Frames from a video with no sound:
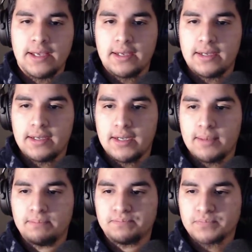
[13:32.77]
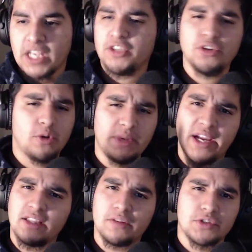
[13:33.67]
And you know me,
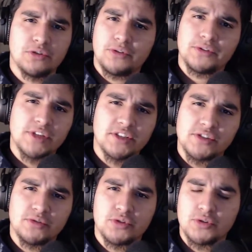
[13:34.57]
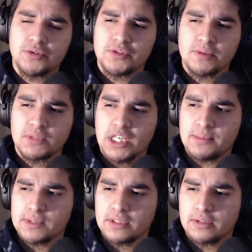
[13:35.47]
I love shooters. I just do shooters
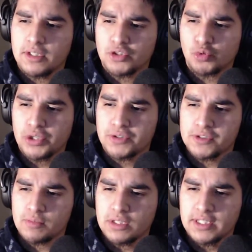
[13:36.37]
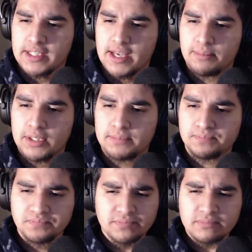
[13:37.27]
sometimes on Twitch or something like that. But
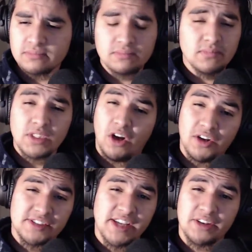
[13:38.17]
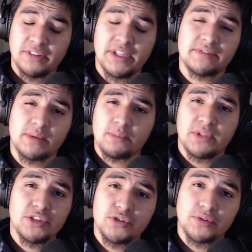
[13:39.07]
honestly, I don't even have time to
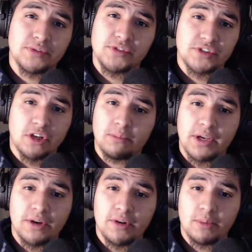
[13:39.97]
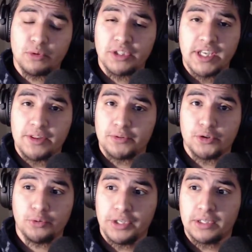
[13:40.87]
play shooters just on my own. I'm really either
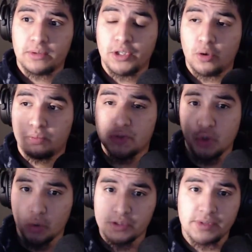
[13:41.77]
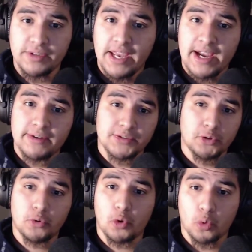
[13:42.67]
doing, chores around the house or
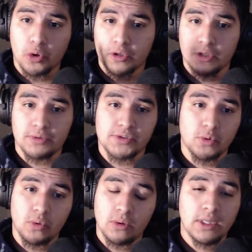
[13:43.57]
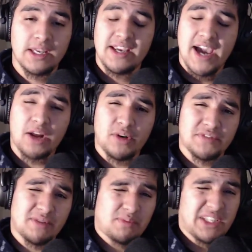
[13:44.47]
going to work or going to school. I don't have
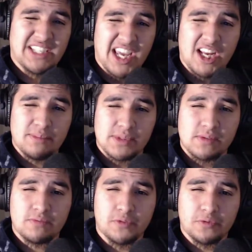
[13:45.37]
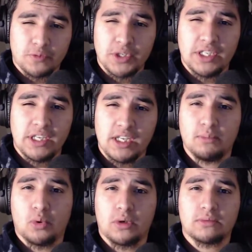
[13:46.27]
time to play games for free
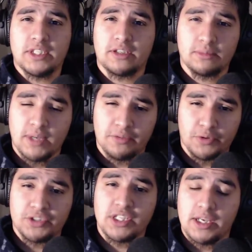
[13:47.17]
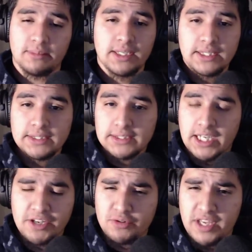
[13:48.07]
anymore, like on my free time.
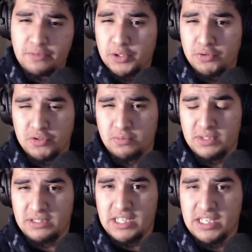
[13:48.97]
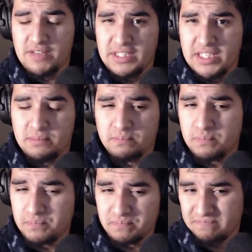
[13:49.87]
I do that for YouTube. And even then,
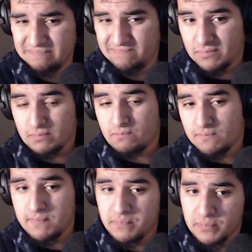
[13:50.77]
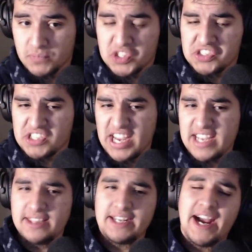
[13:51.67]
to
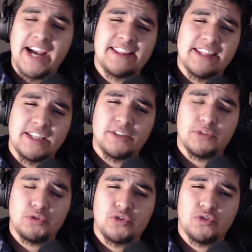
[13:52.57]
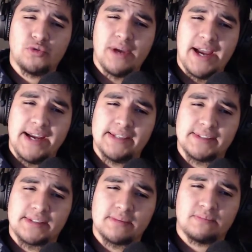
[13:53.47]
say that I think of YouTube
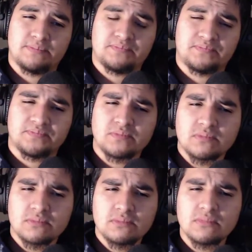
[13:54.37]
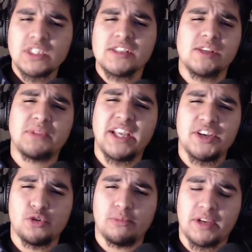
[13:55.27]
as something I
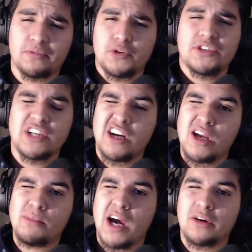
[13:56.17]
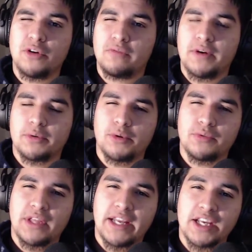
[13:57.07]
do in my free time, I don't know if I would agree
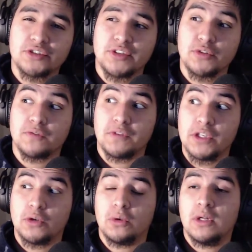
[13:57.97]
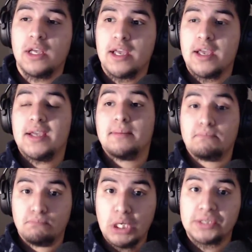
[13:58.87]
with that. I actually do feel
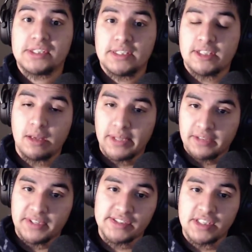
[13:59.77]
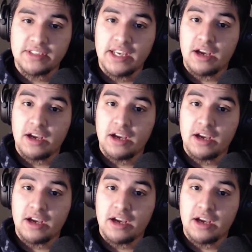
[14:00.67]
most of the time, like if I sit down,